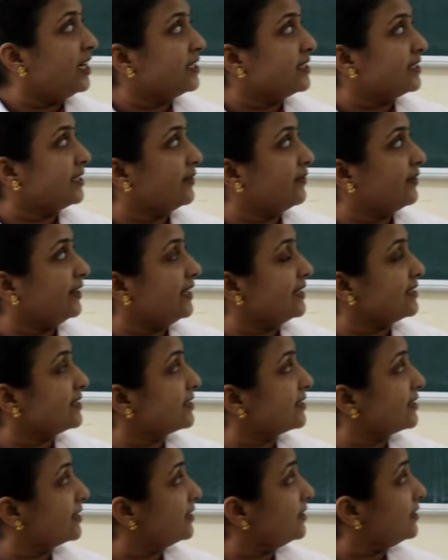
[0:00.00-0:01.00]

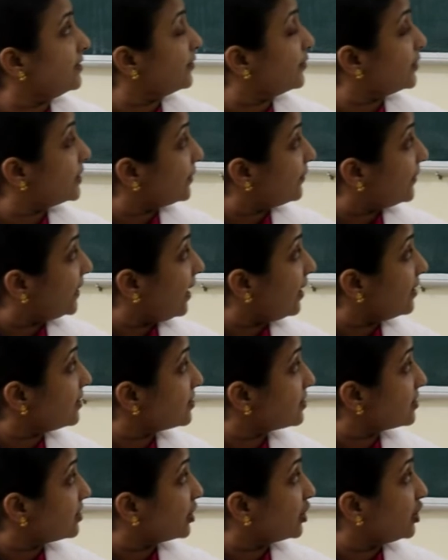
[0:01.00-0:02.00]
civilast,
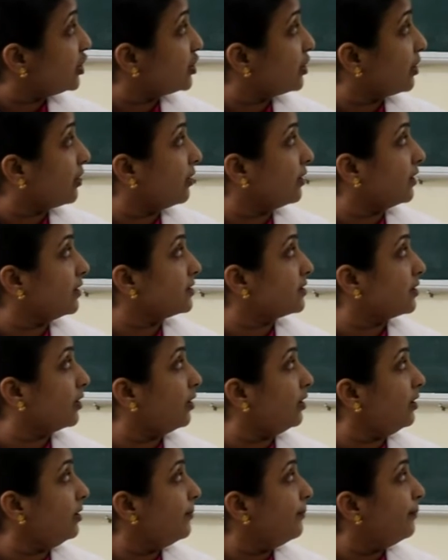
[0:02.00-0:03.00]

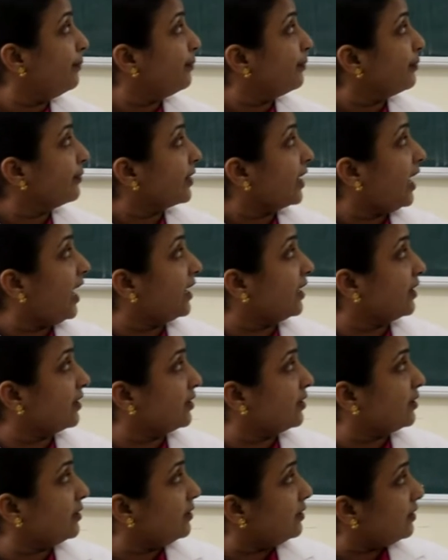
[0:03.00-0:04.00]
ketoconazole,
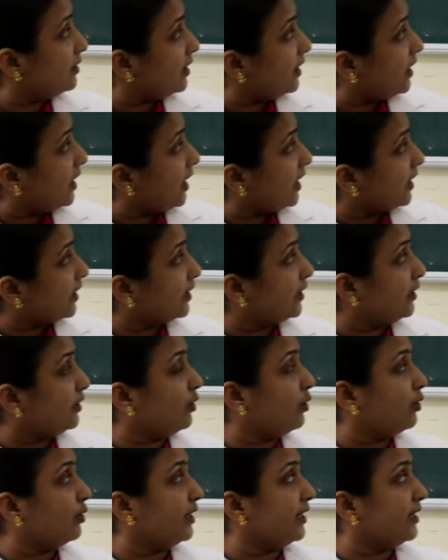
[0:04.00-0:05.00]

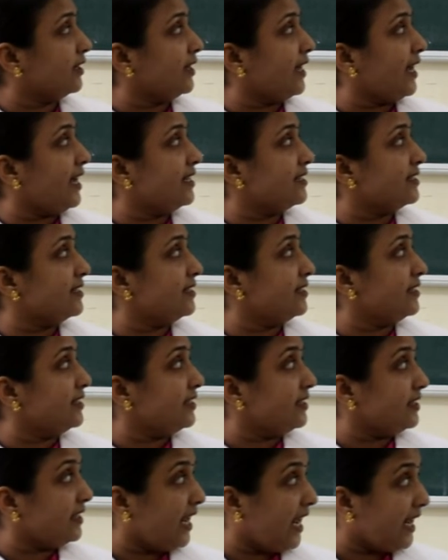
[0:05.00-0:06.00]
arachidonic and
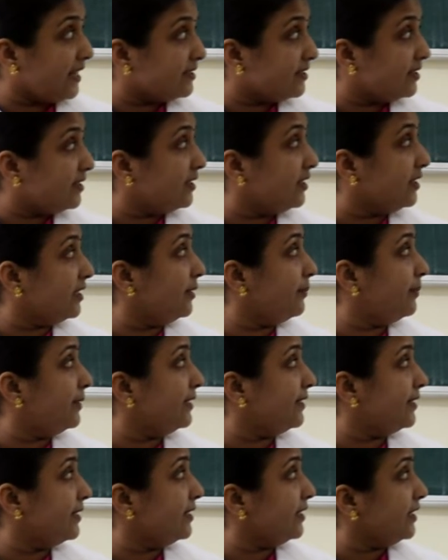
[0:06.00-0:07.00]
acid
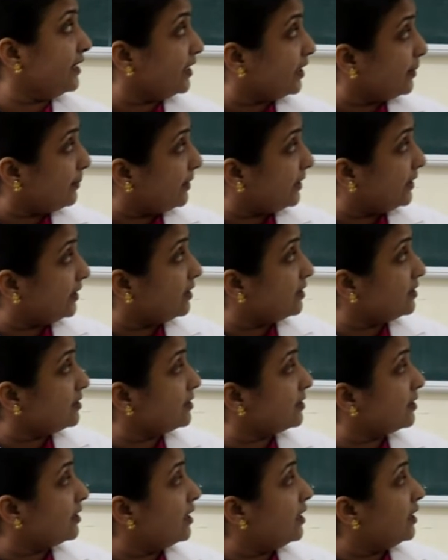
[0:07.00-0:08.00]

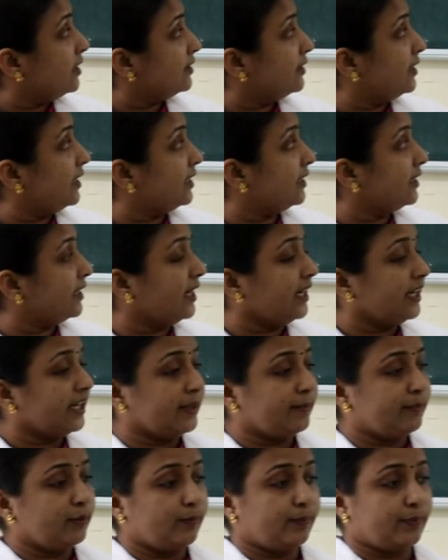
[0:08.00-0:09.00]
inhibitors, then the
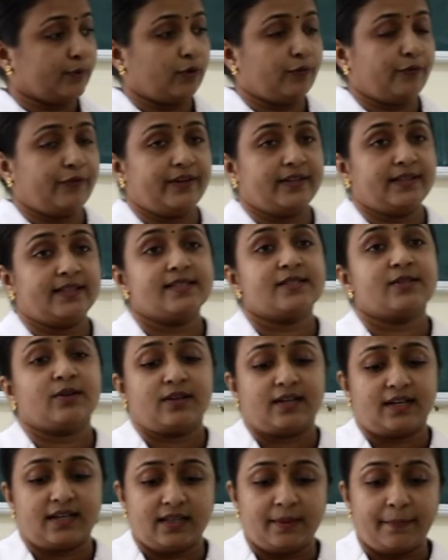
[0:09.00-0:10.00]
ibuprofen. These
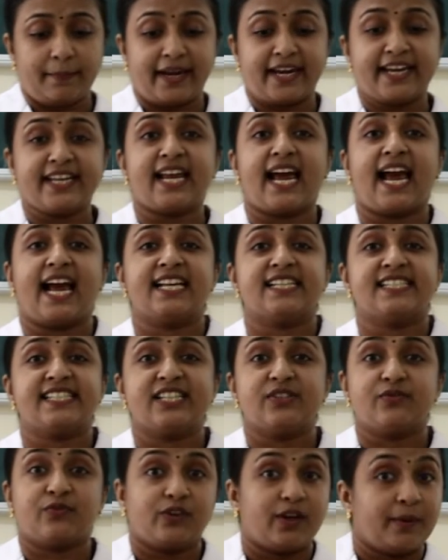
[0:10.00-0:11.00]
all are the main
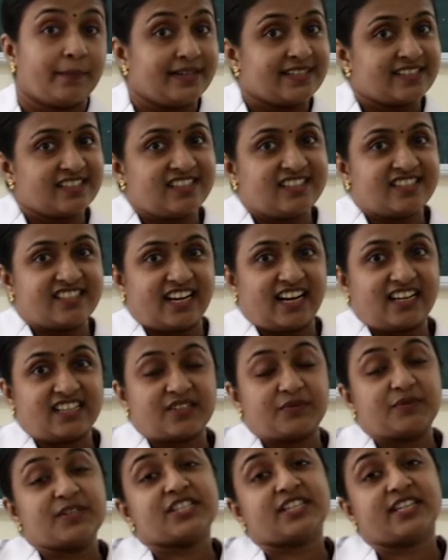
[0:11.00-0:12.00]
anti-inflammatory
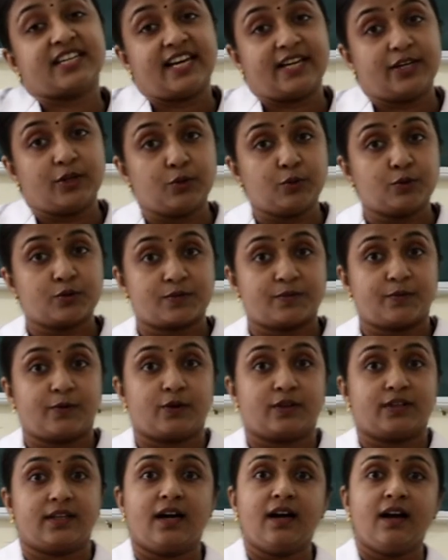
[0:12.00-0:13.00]
drugs which can use
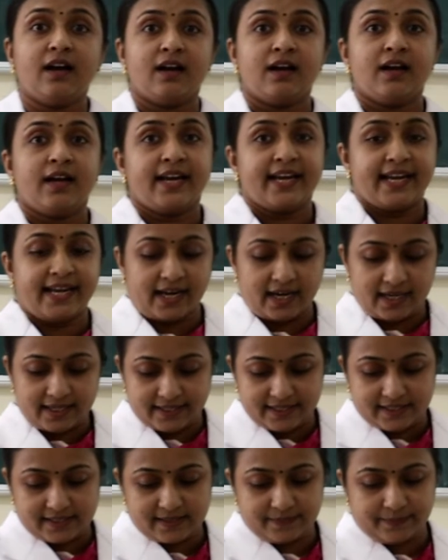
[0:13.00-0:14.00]
for the
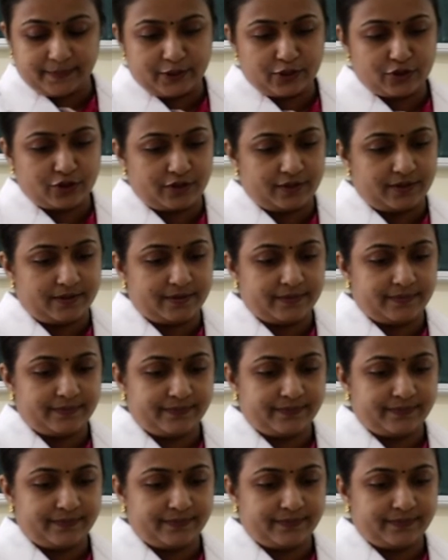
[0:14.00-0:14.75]
ARDS patient.